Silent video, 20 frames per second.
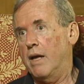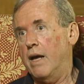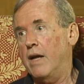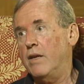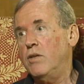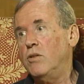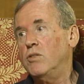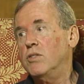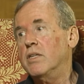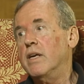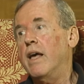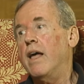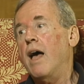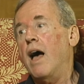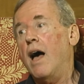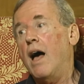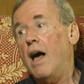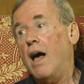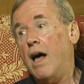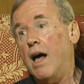And you say,
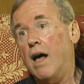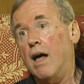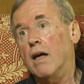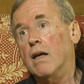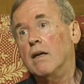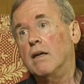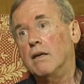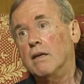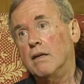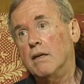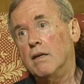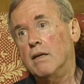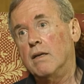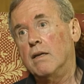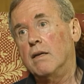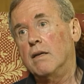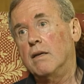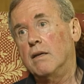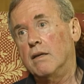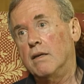ah,
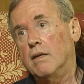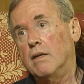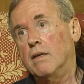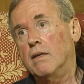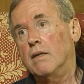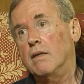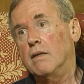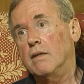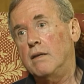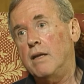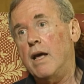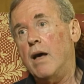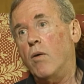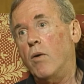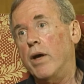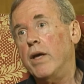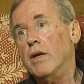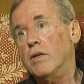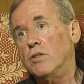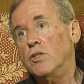now
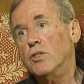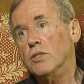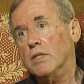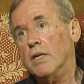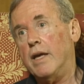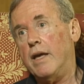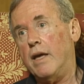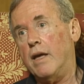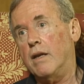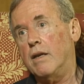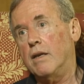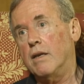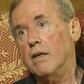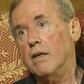I understand.